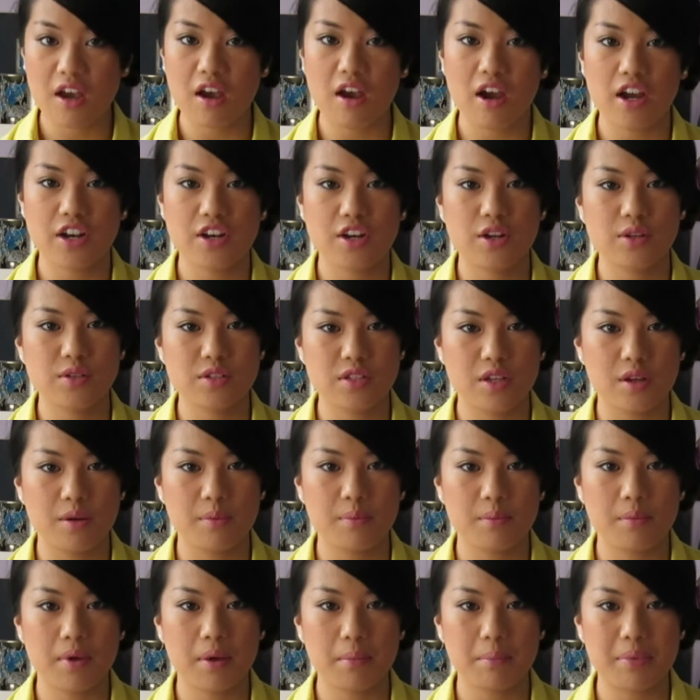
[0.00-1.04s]
I know
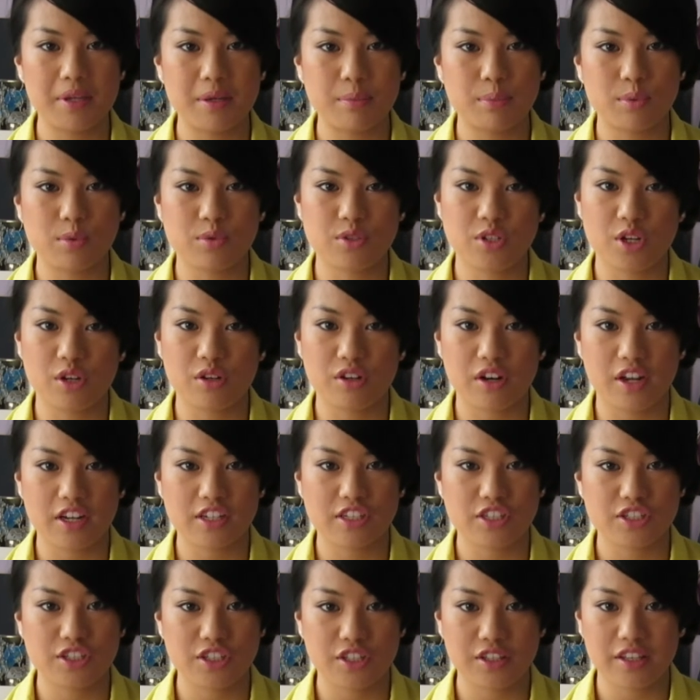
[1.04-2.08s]
some people don't like
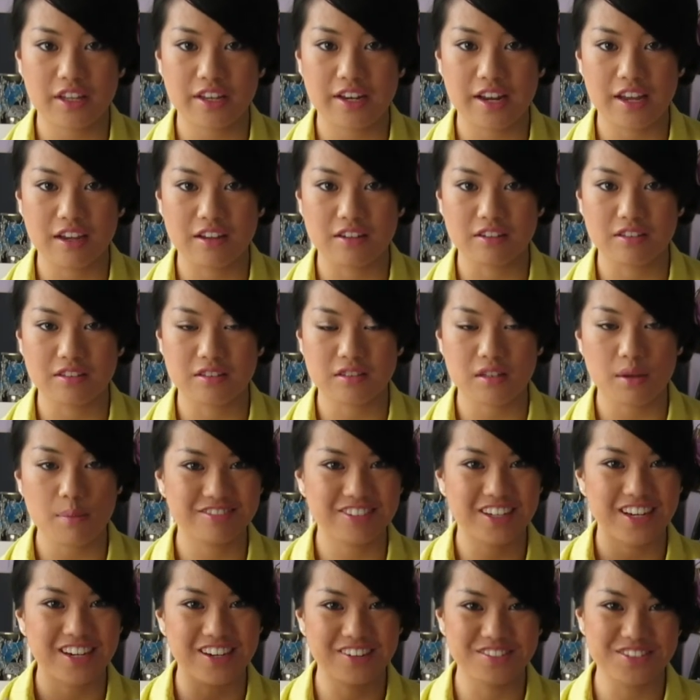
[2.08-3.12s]
to do their nails.
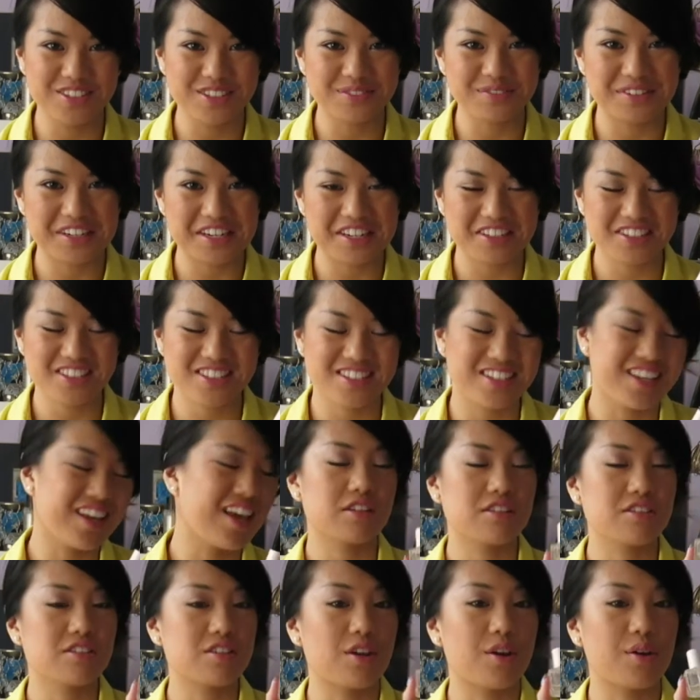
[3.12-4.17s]
I love doing my nails.
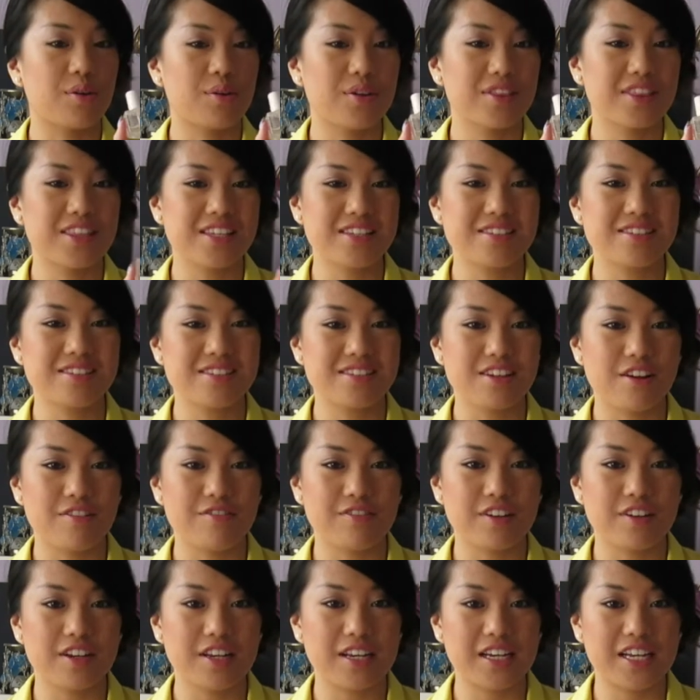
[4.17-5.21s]
So this is
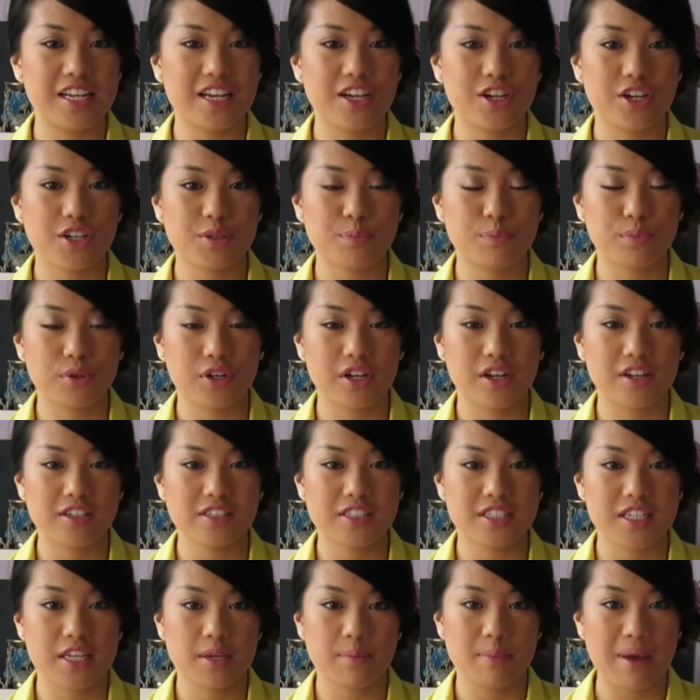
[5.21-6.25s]
definitely a good product
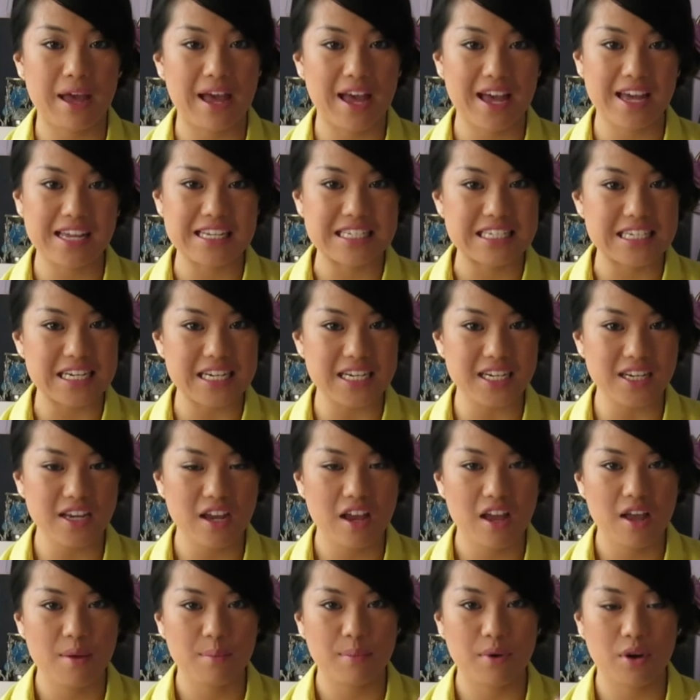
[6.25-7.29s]
to keep handy
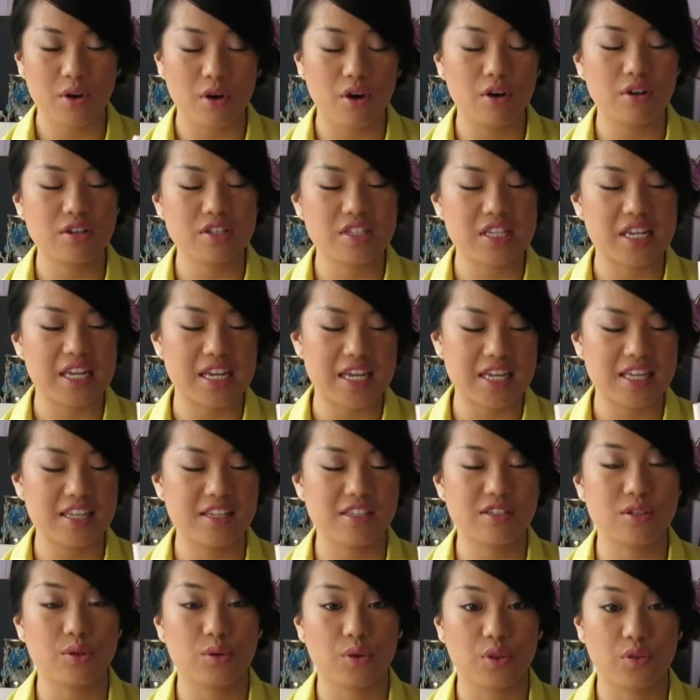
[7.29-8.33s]
because it
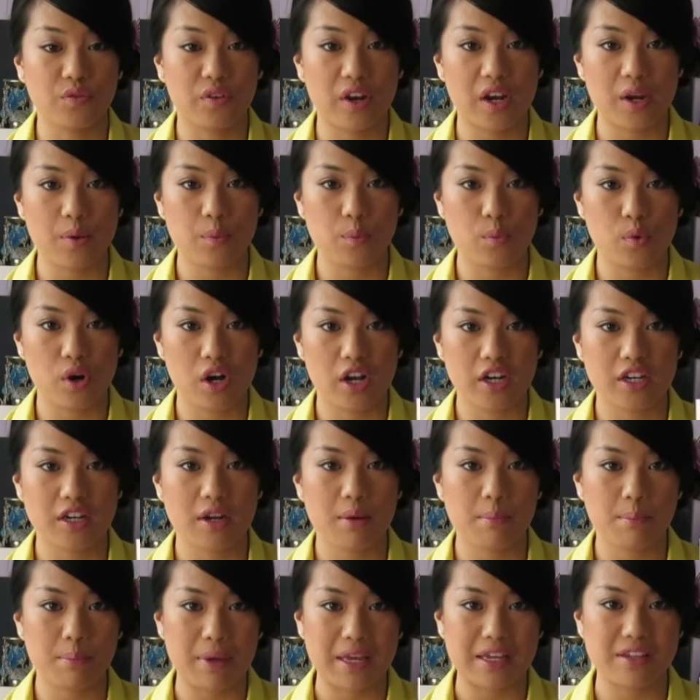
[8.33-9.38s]
is your 3-in-1
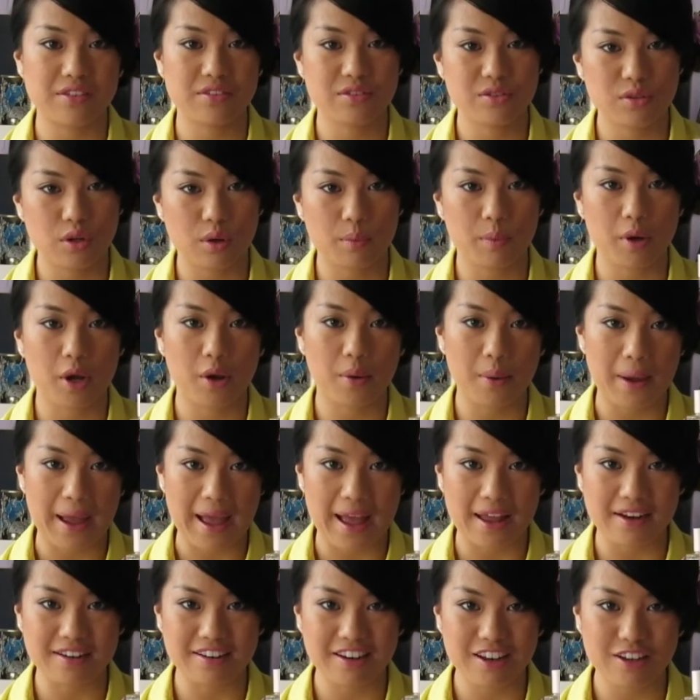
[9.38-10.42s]
base, top coat,
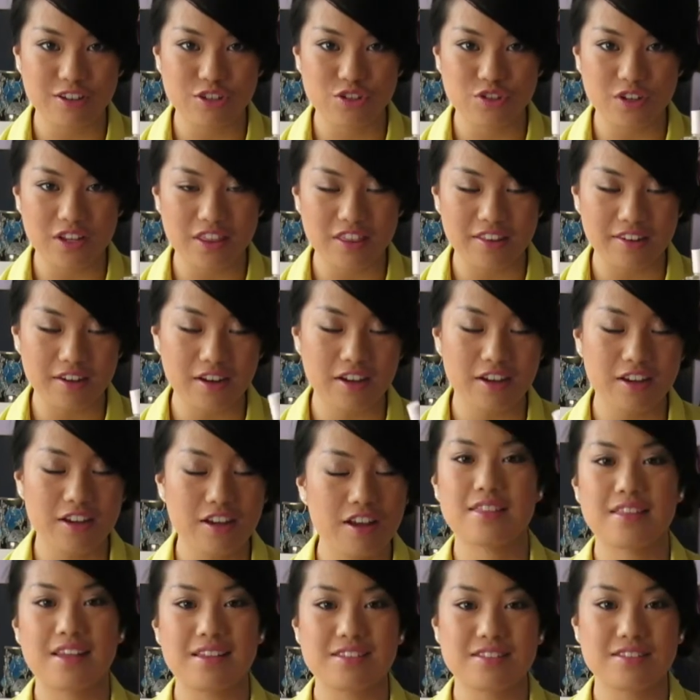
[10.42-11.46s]
and nail strengthener.
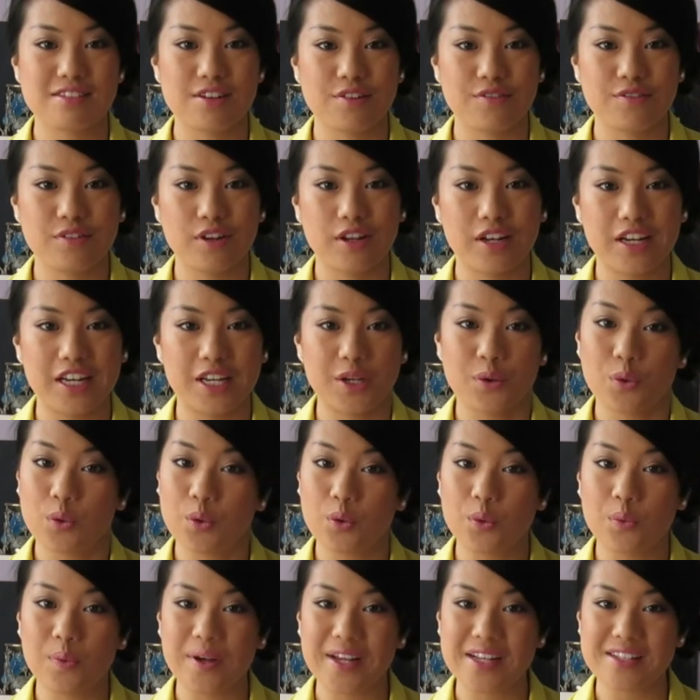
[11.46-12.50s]
That's definitely
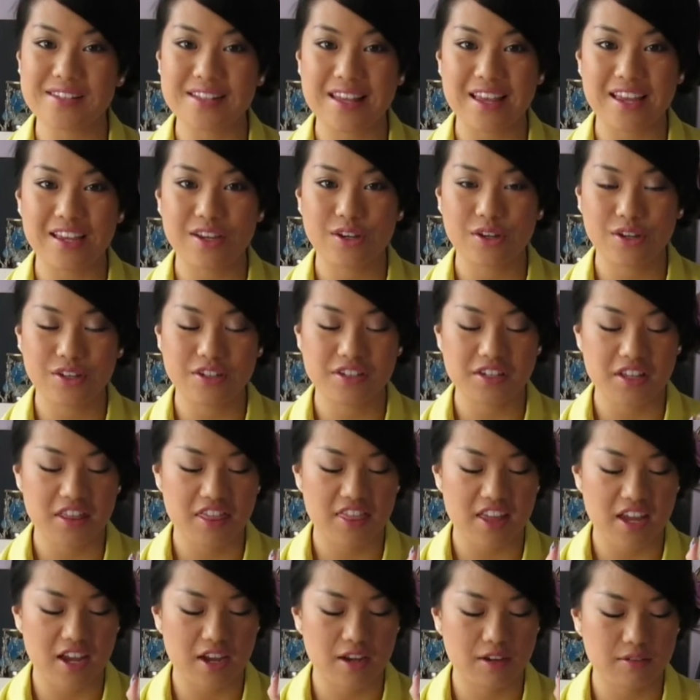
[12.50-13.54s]
always a good
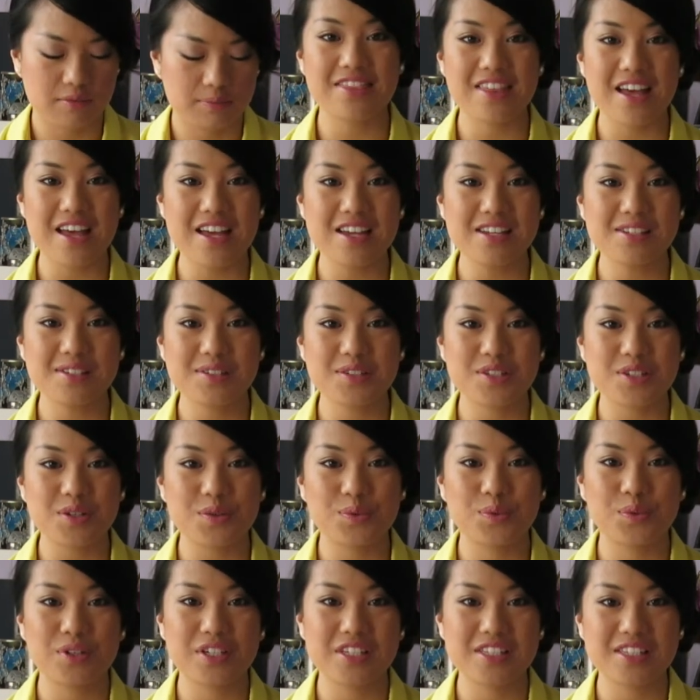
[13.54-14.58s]
thing. That
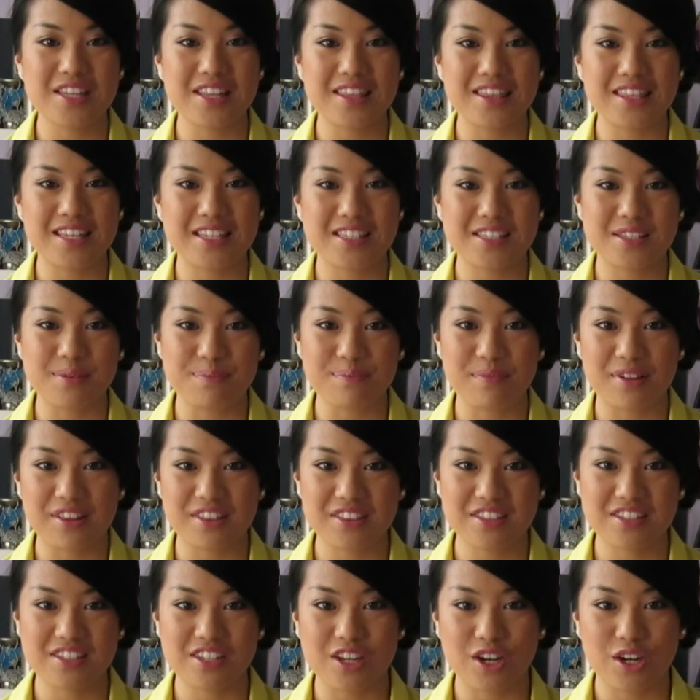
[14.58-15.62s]
was this
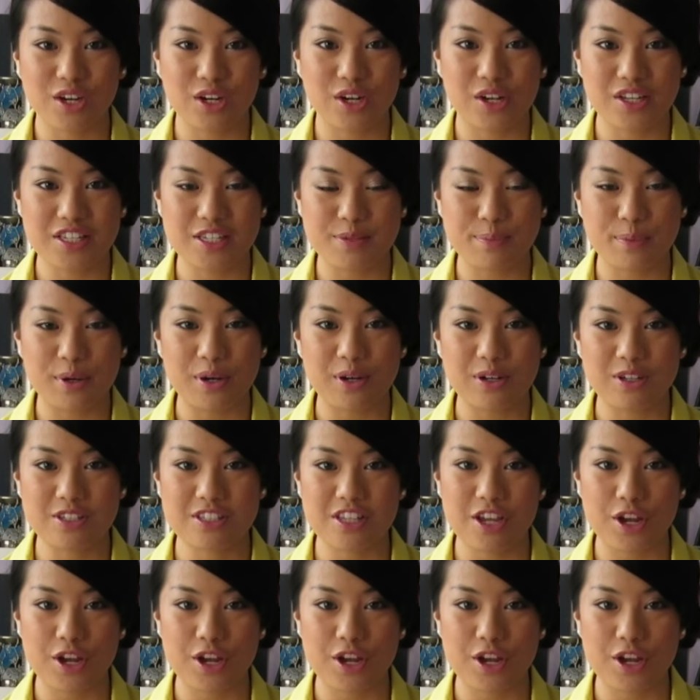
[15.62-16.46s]
month's Glossy Box.